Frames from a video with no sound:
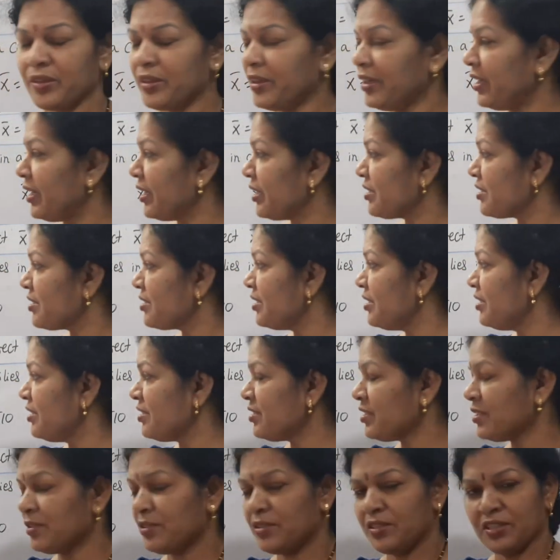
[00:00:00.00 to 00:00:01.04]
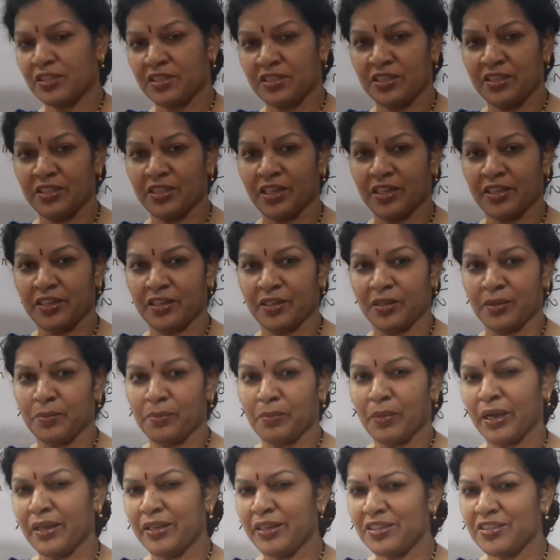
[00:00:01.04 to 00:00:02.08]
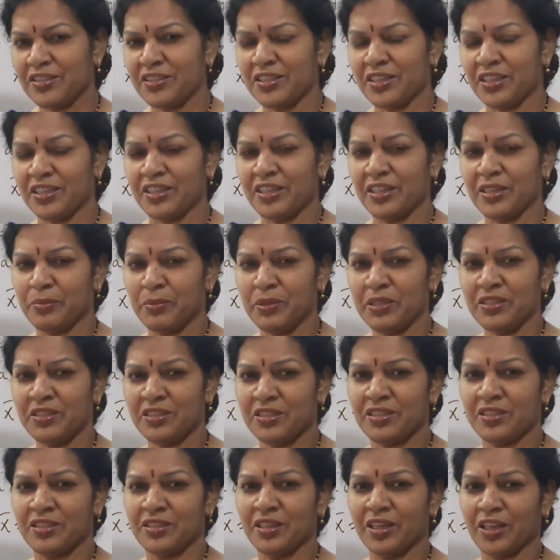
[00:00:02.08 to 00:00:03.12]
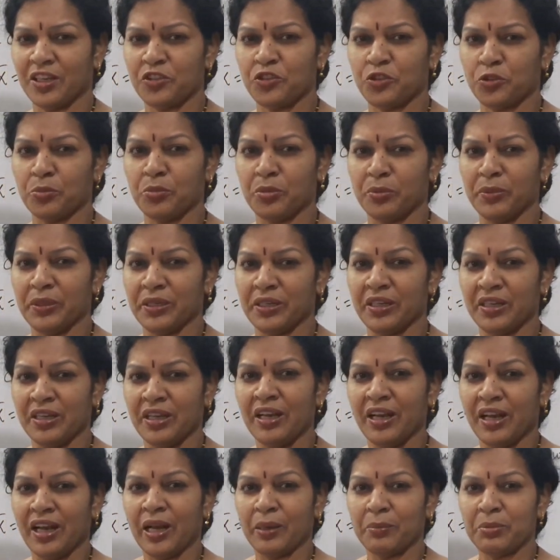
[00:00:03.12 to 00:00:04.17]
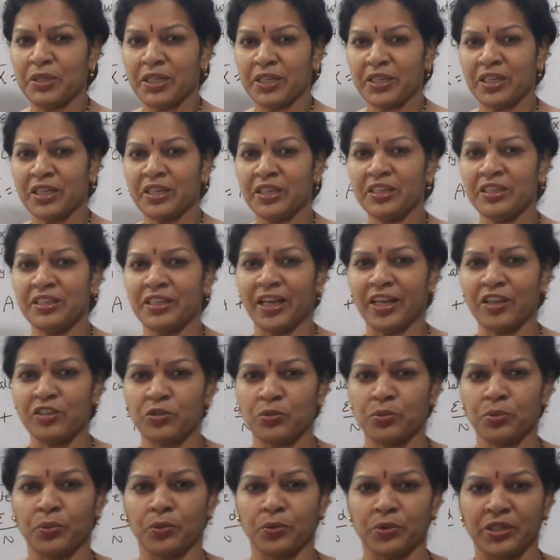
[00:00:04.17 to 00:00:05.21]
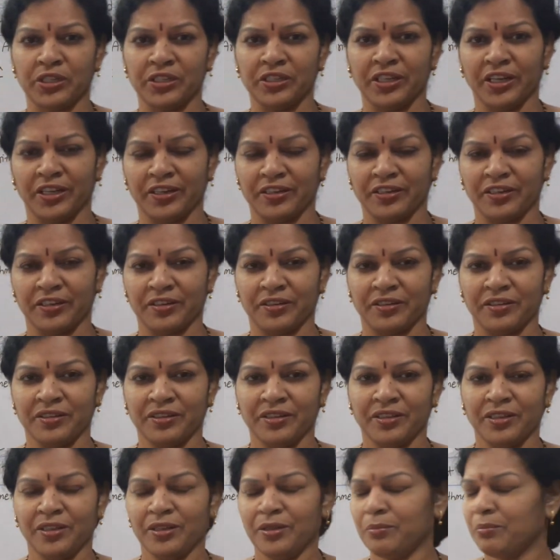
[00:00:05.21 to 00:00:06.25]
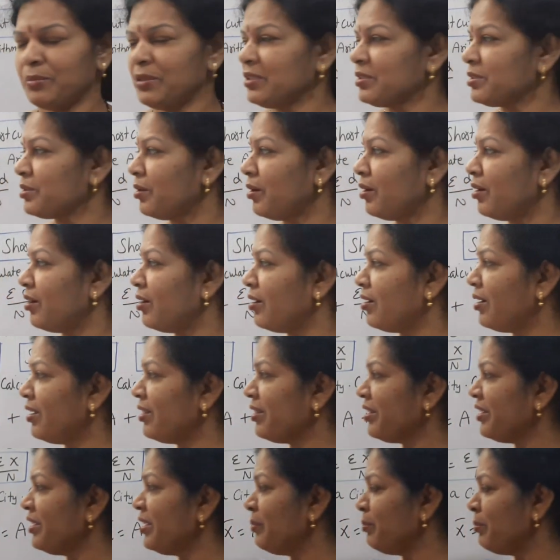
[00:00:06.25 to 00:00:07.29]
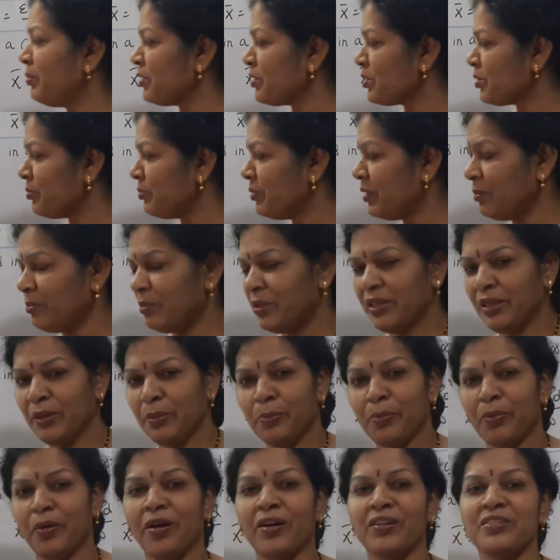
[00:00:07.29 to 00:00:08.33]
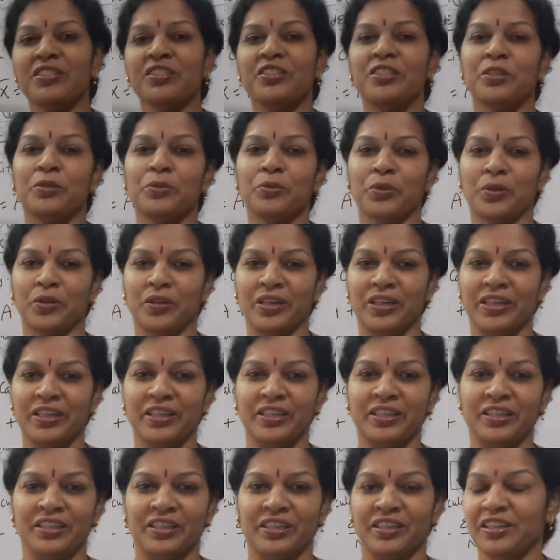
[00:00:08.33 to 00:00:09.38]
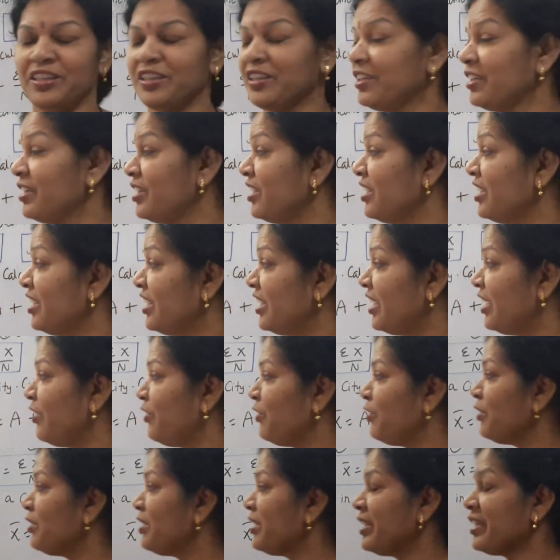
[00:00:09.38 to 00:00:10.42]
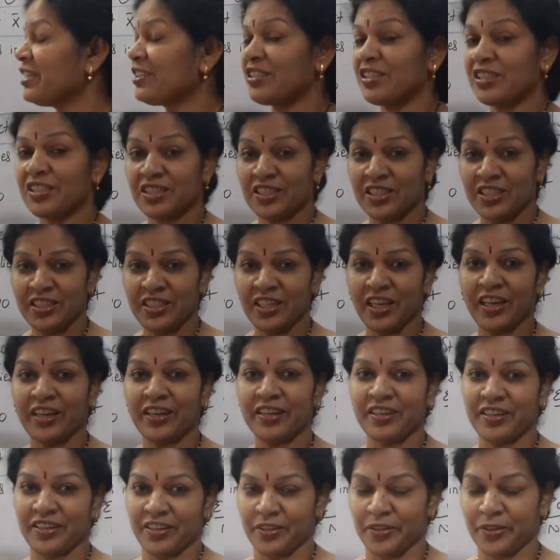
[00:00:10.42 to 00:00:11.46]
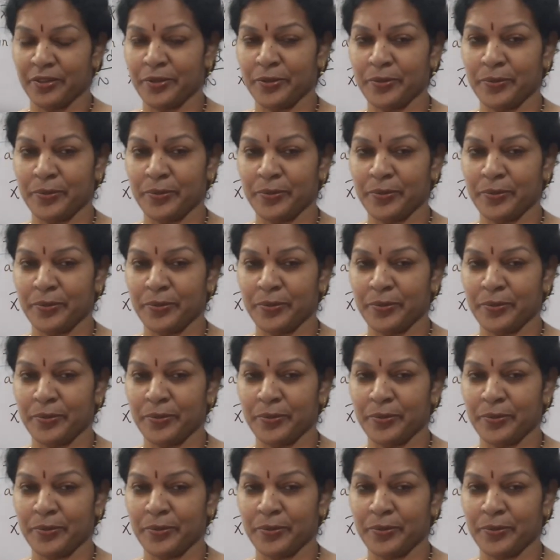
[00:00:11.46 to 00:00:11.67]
x is 1600, minus a means assumed mean. I am taking it as 1400, means all the numbers will be positive only. If you take 1600,